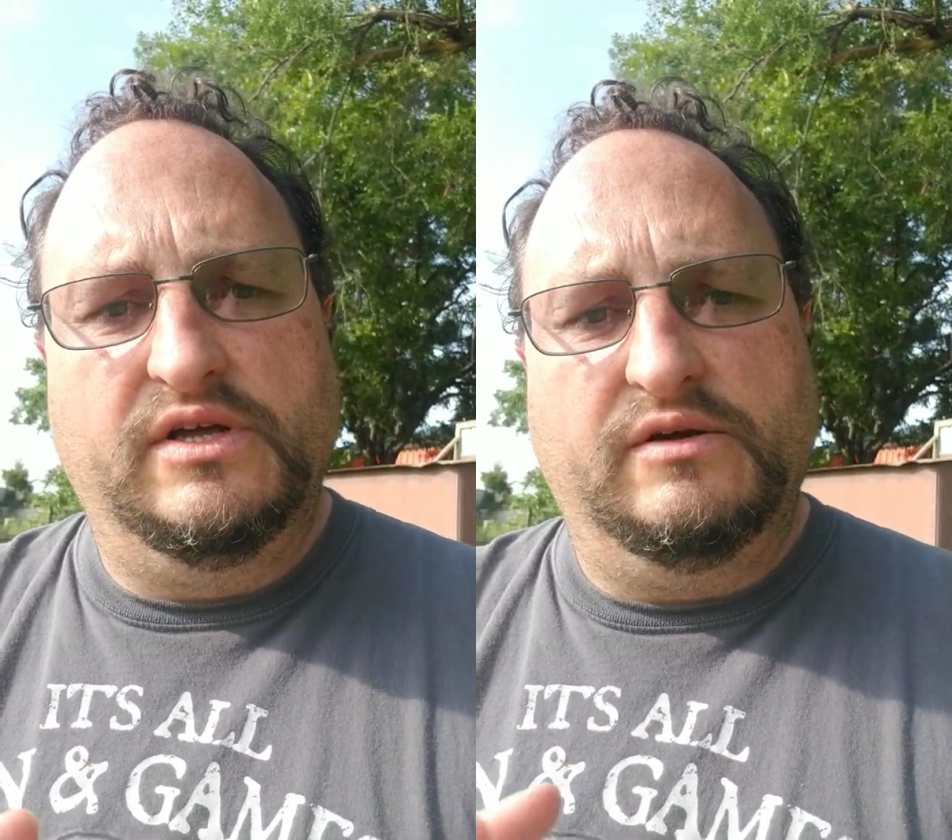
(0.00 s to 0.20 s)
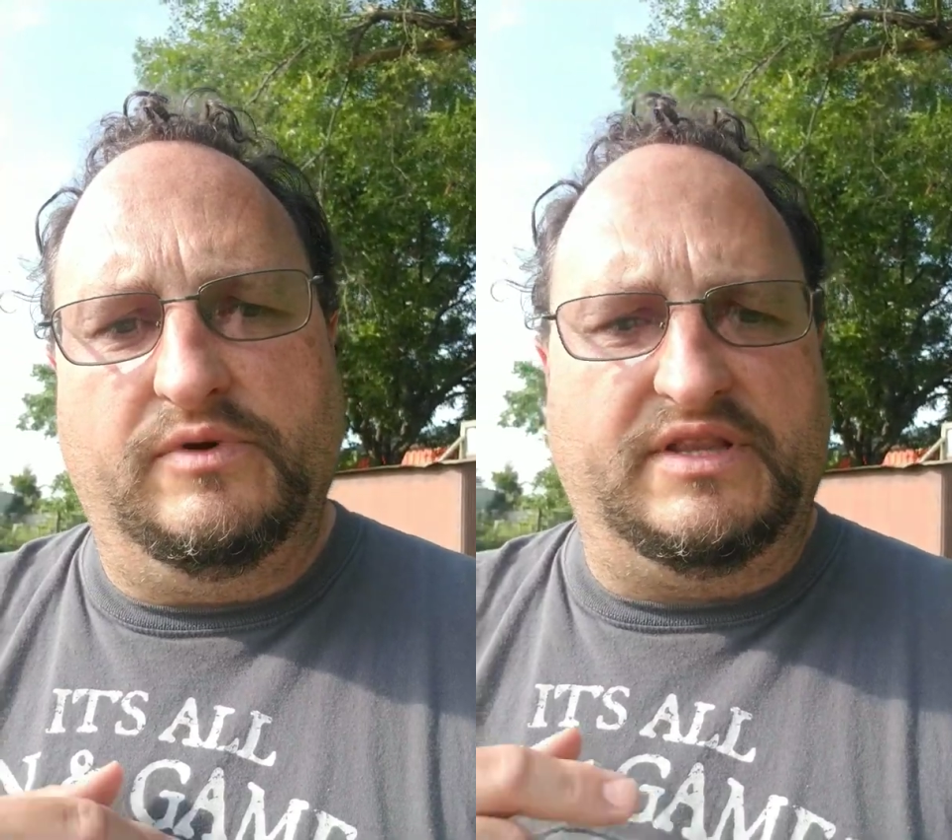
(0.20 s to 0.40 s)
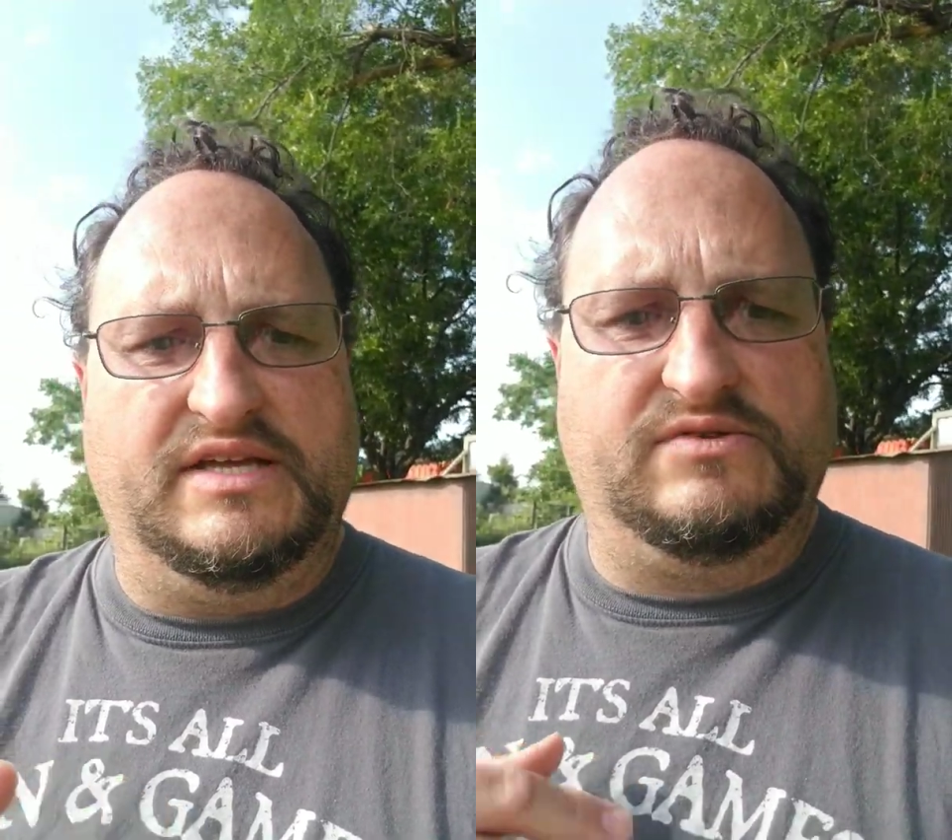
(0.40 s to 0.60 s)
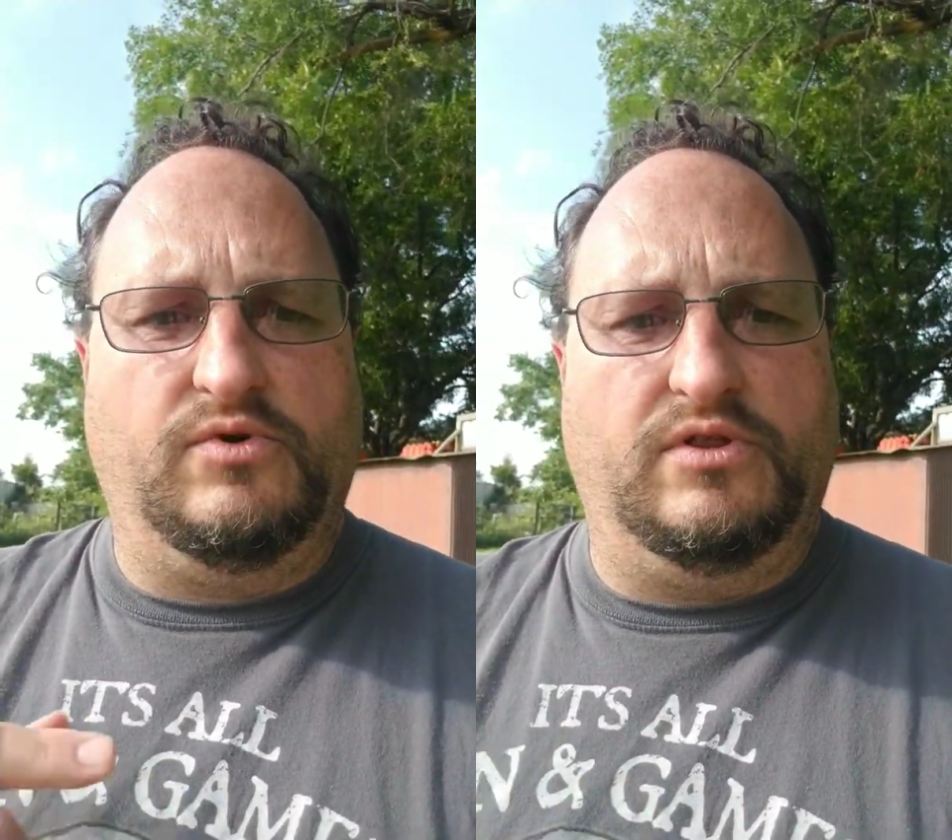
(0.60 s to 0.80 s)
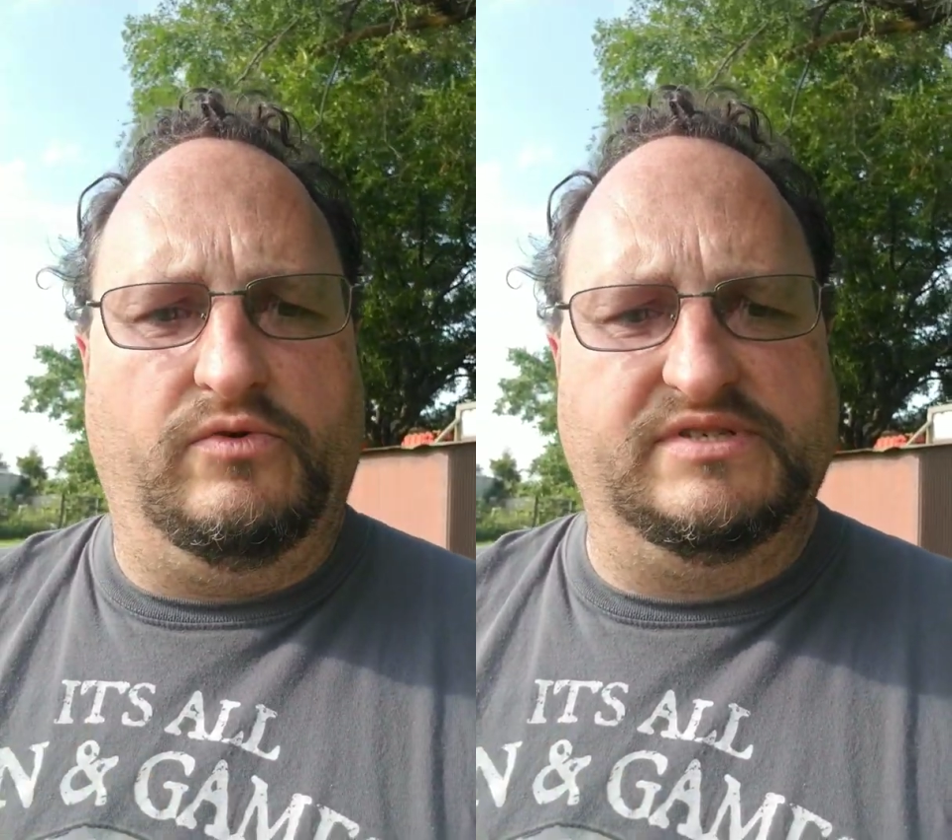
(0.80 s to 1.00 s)
but that's one
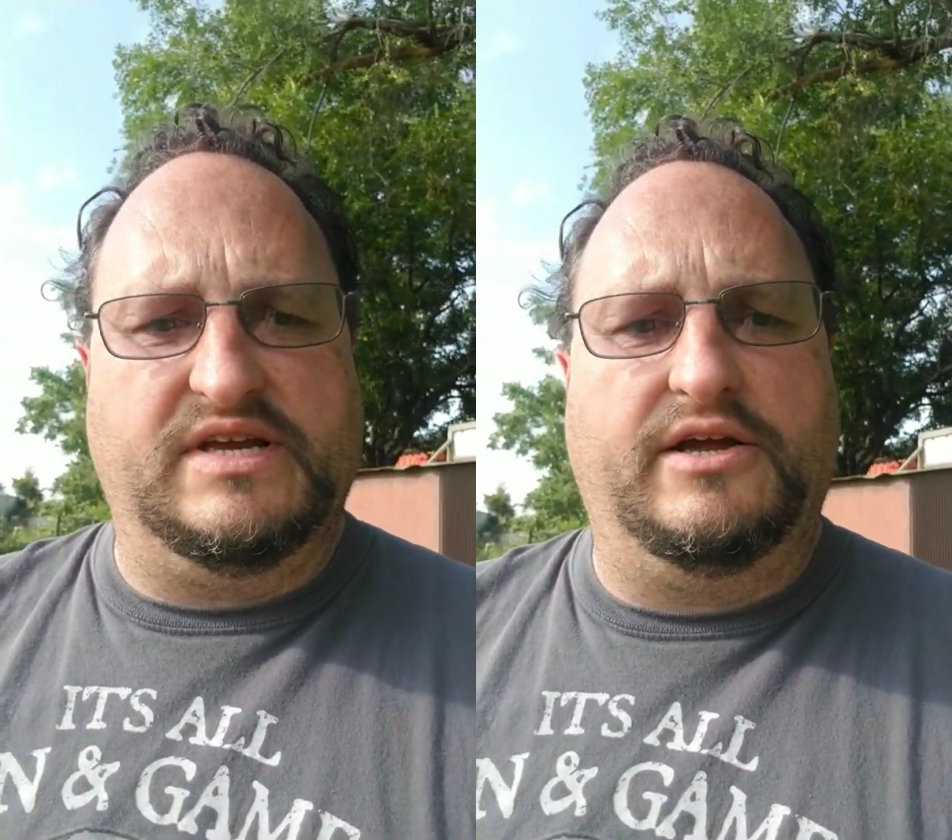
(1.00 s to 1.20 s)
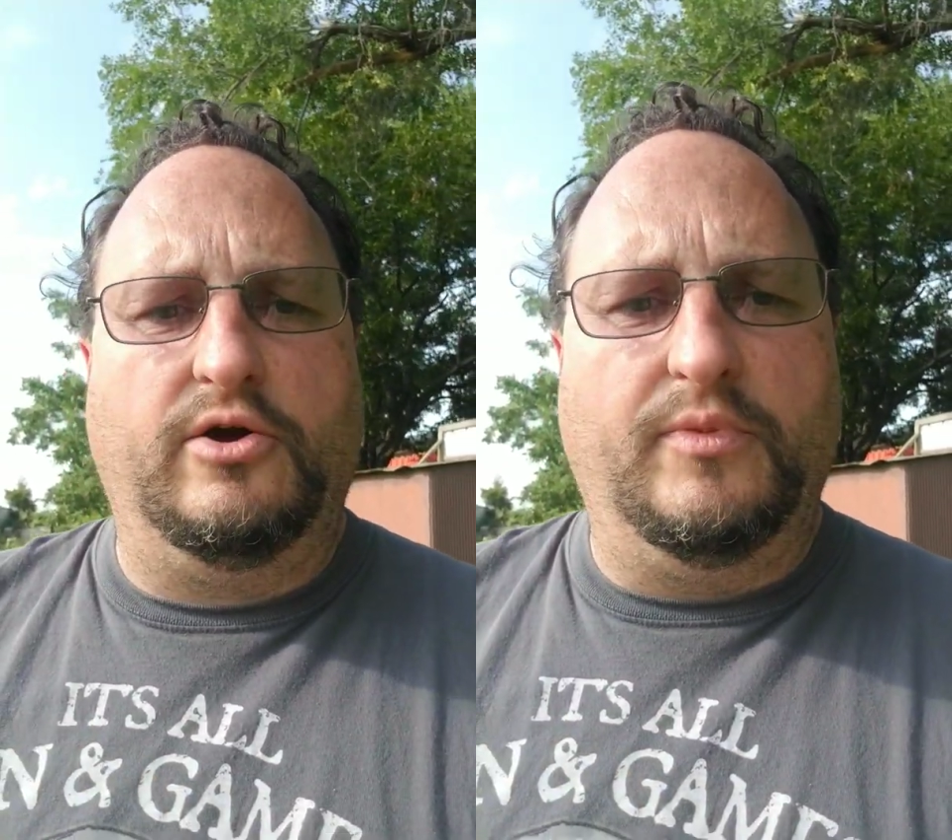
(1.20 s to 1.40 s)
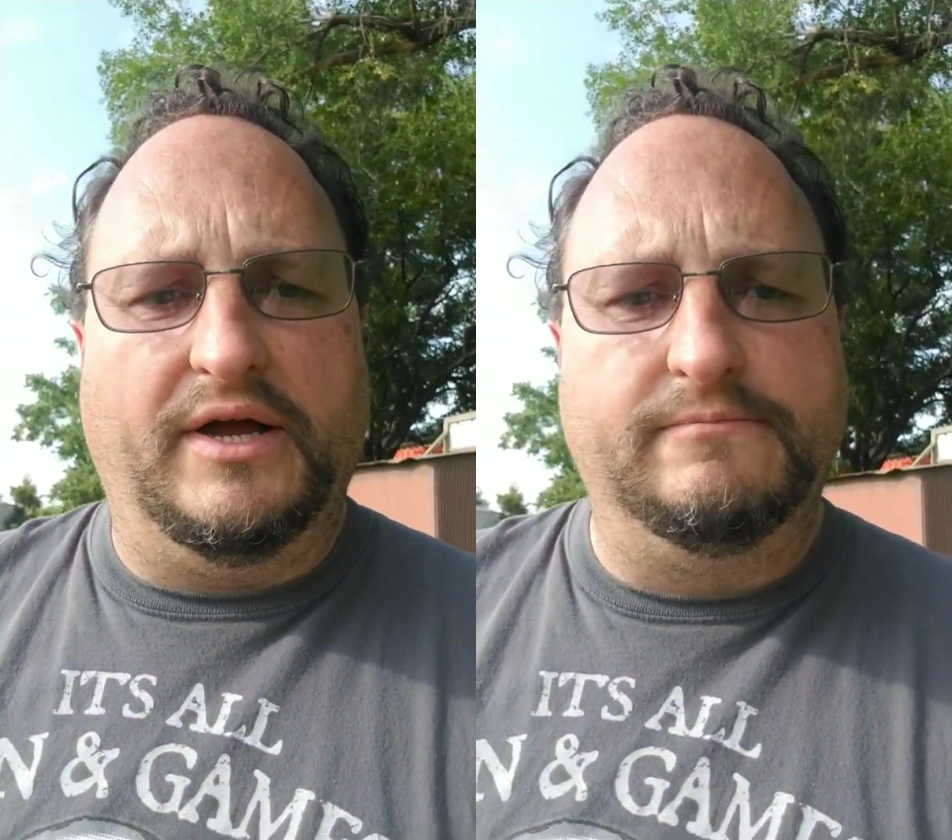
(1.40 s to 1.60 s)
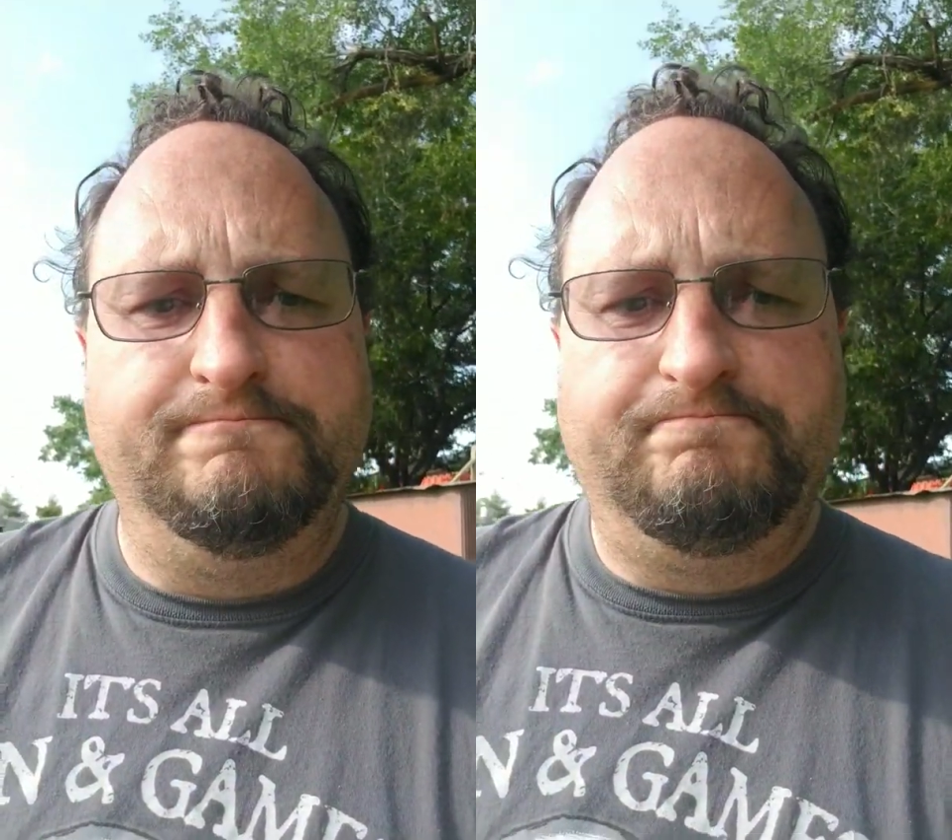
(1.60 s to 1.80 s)
of the ones I go by.